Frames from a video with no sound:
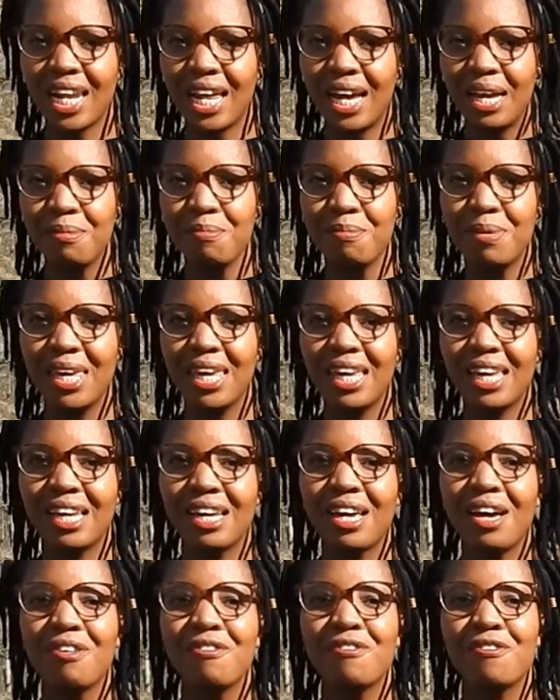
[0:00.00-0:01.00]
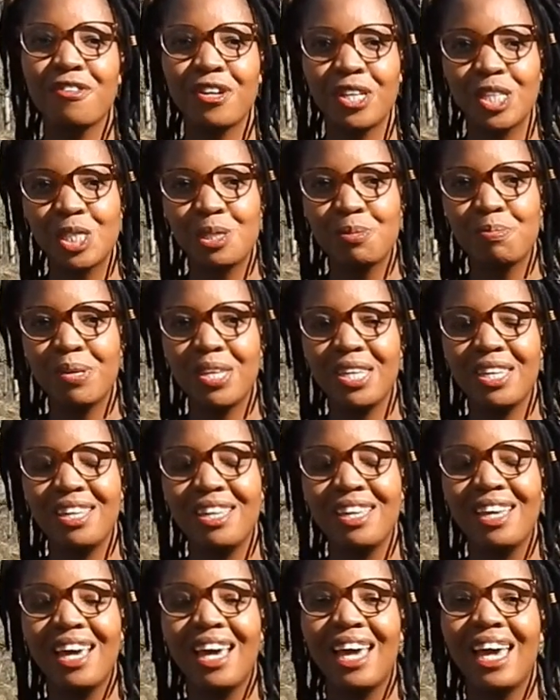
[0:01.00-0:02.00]
climbing,
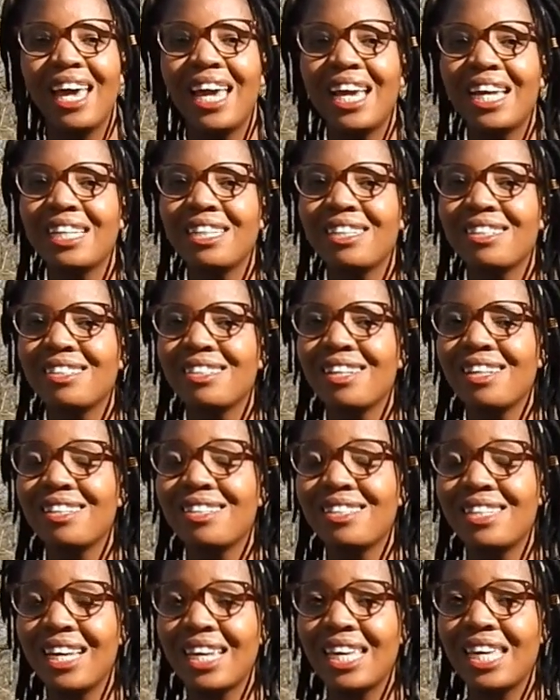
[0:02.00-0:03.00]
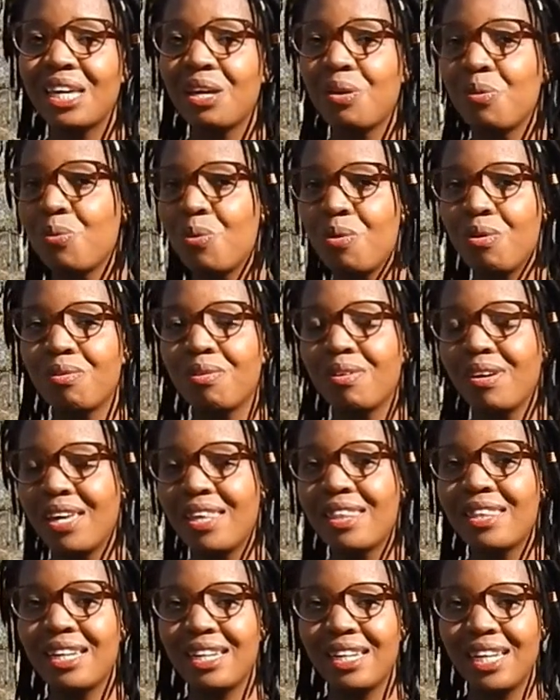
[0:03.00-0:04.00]
frisbee, and taking a walk
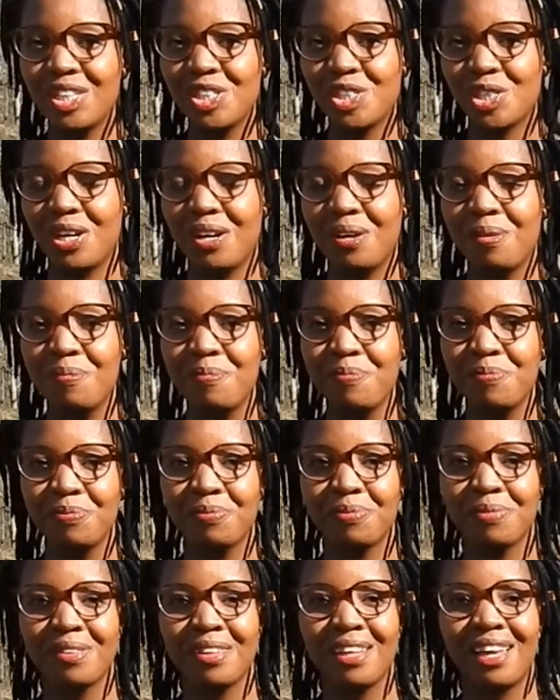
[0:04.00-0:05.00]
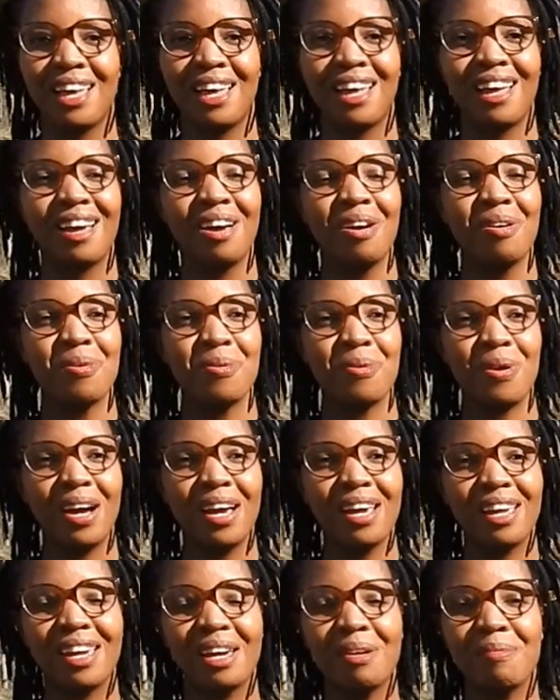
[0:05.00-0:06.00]
in the nature
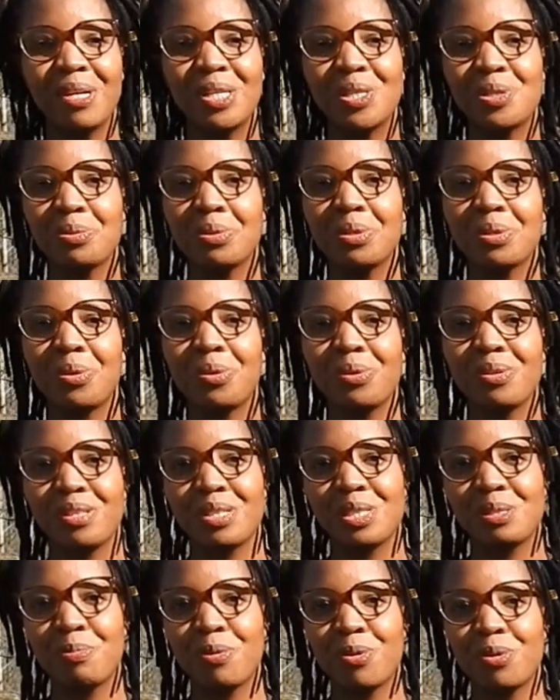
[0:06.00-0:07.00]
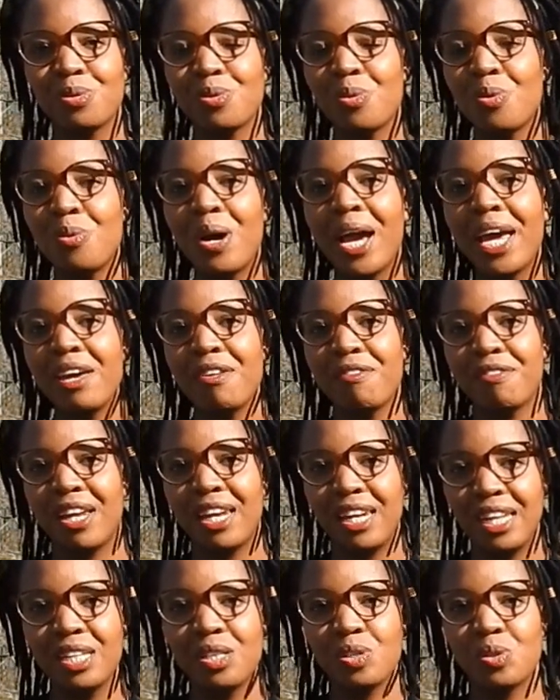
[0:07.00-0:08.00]
why am I doing all this sport or why have I
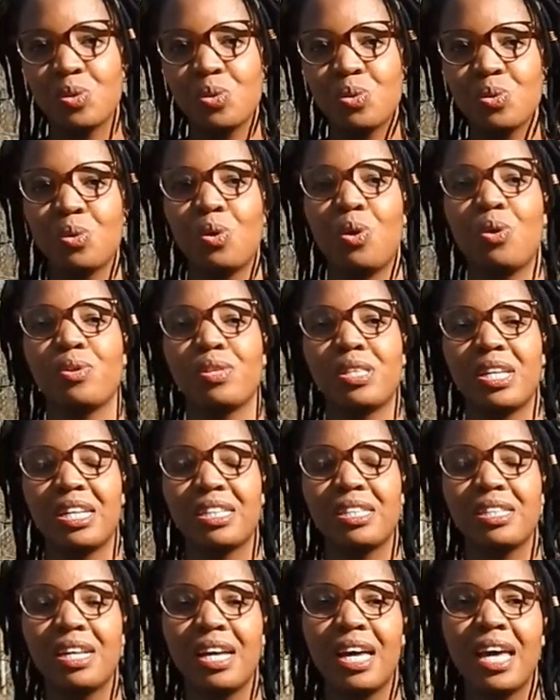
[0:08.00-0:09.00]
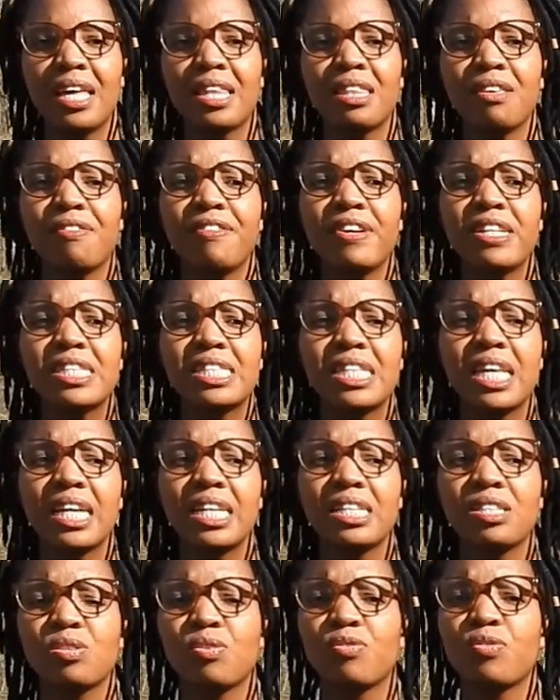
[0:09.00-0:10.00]
learned to do all that? The first
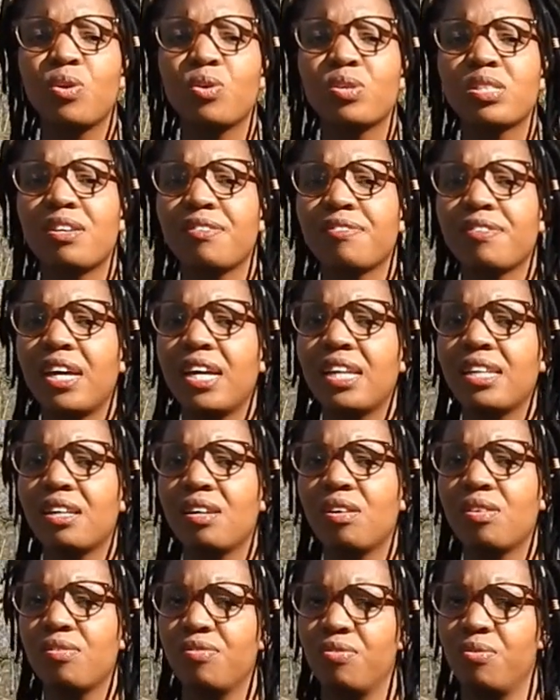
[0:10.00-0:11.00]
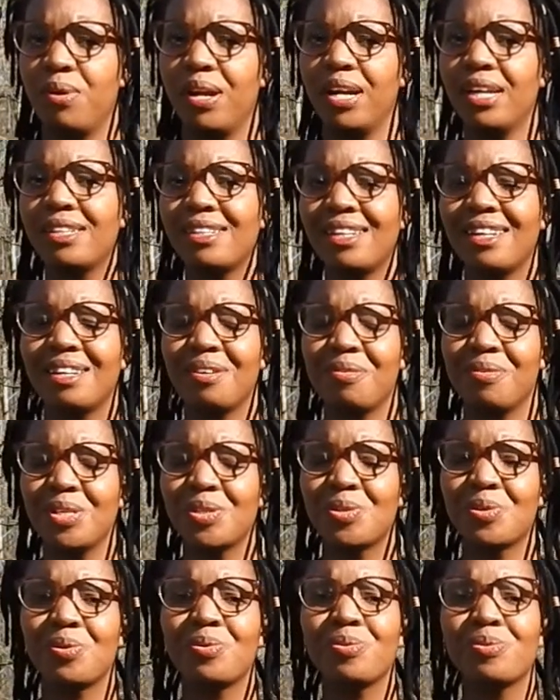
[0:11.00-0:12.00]
thing is, of course, I've gained a lot of weight and I
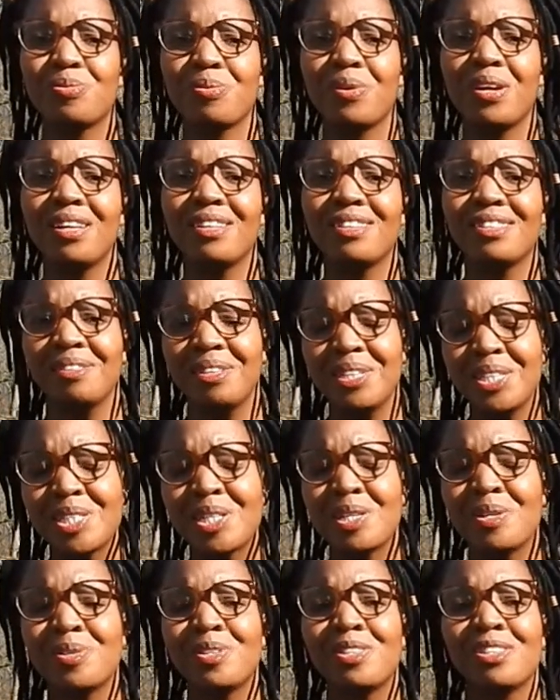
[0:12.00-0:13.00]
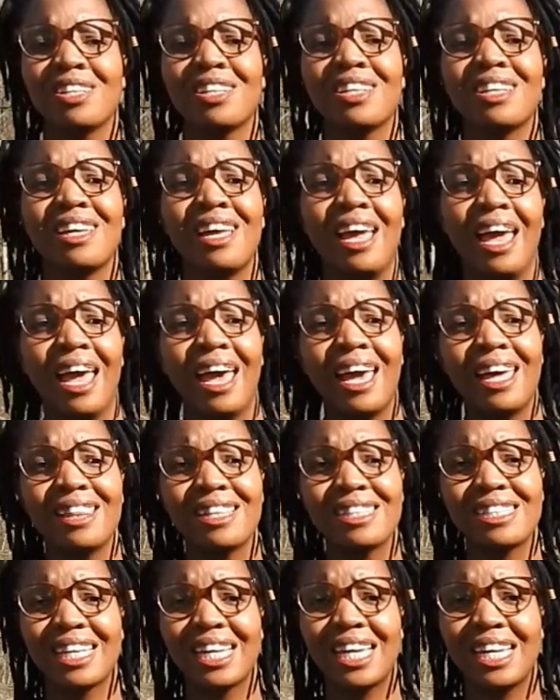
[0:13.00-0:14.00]
want to lose weight. It's logic.
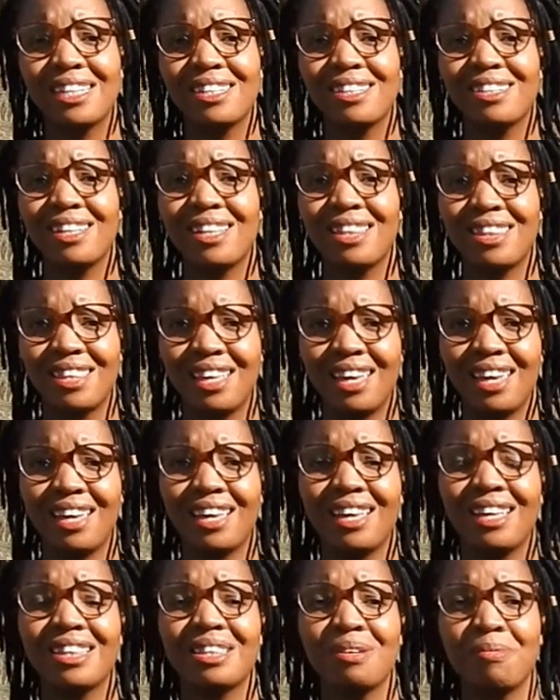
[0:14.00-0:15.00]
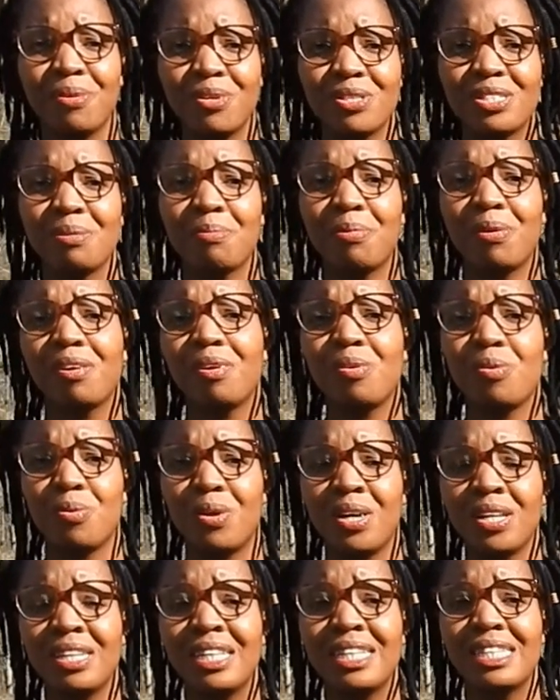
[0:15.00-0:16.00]
And the second thing, the most important
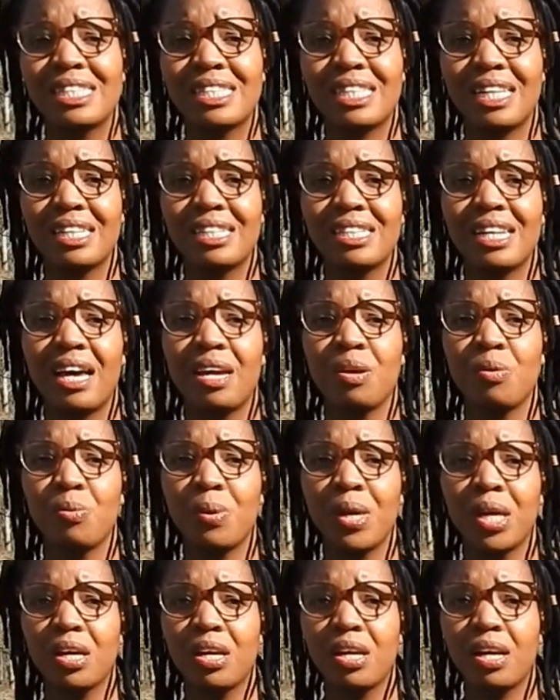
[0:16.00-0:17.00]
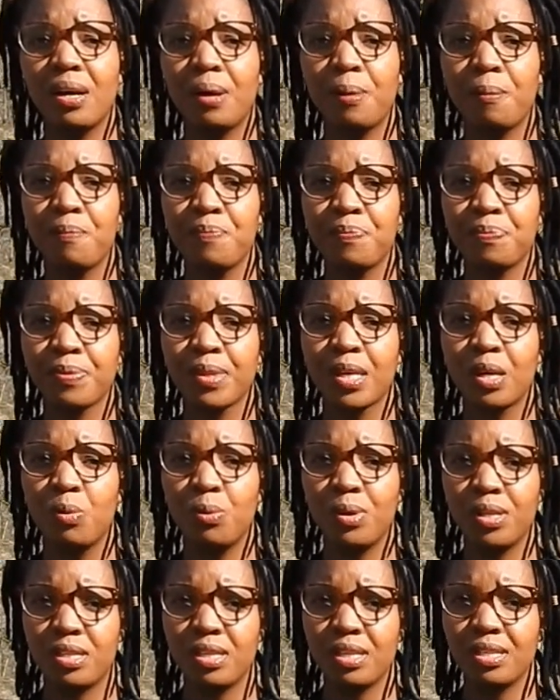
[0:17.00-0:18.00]
one, is that I work um,
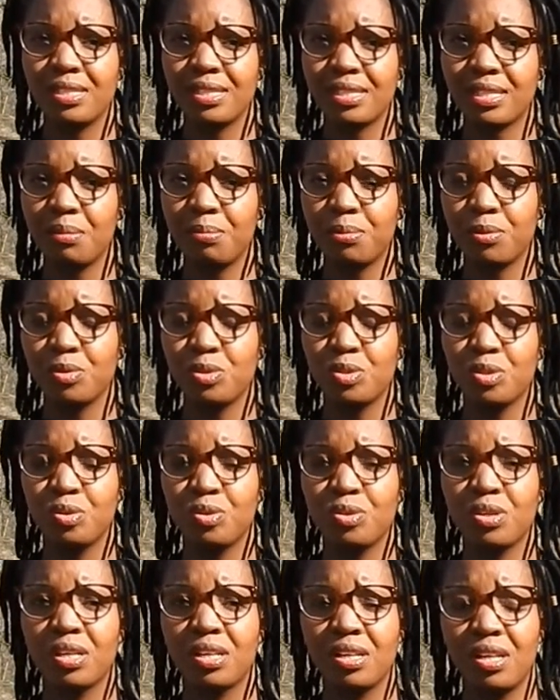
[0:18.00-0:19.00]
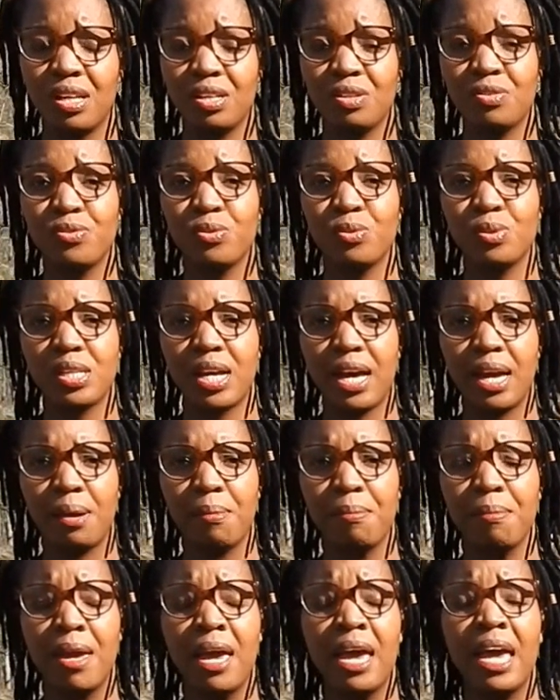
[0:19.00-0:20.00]
with disabled children and full
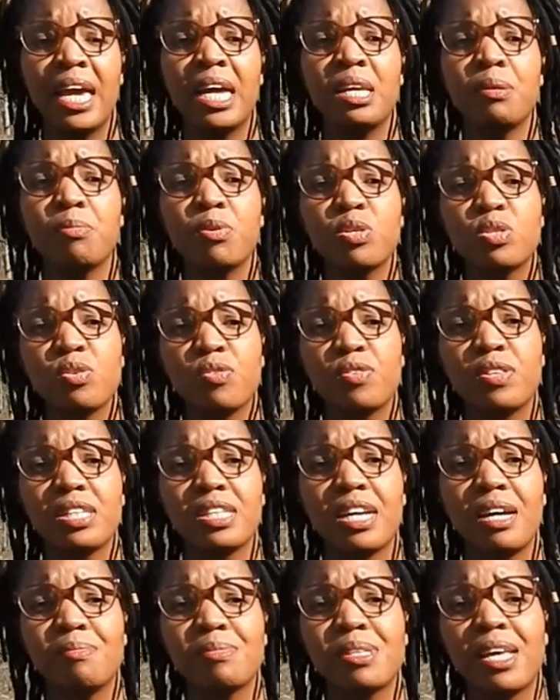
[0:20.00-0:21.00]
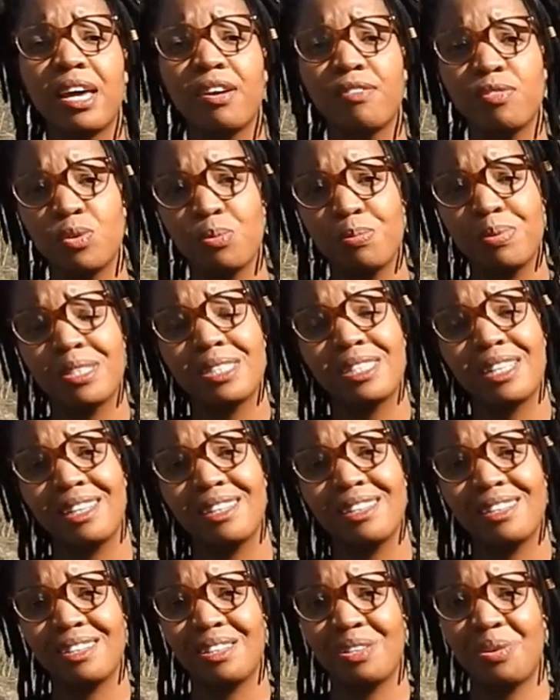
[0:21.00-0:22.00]
time. And most of the times I have to be
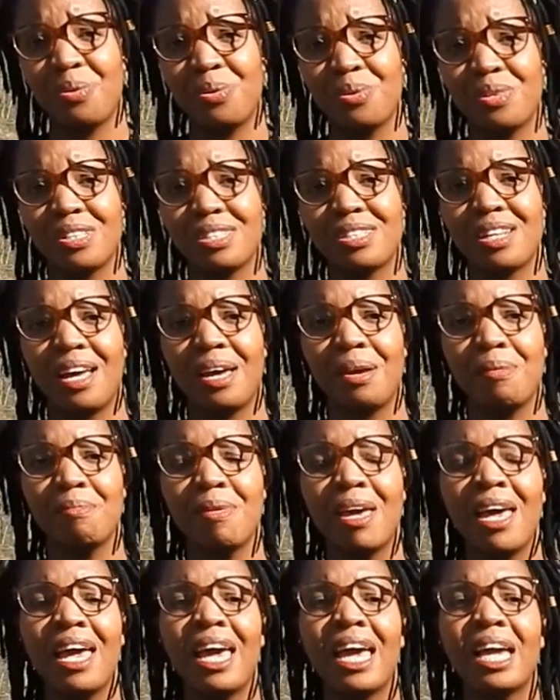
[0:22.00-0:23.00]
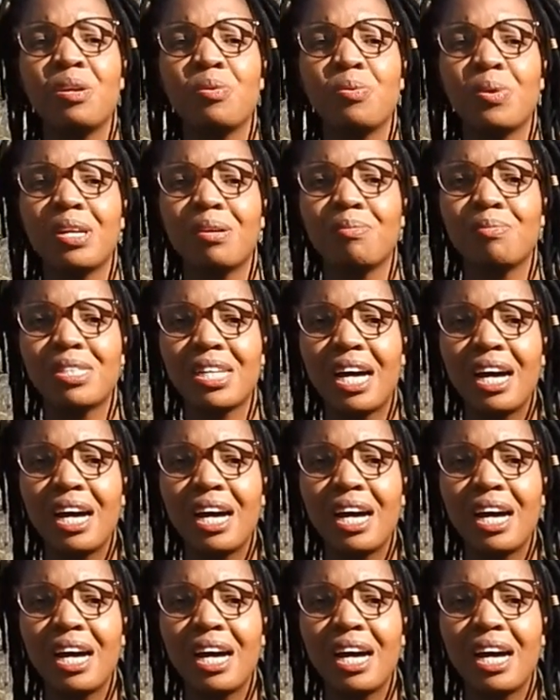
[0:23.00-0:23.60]
standing all the time. And when I'm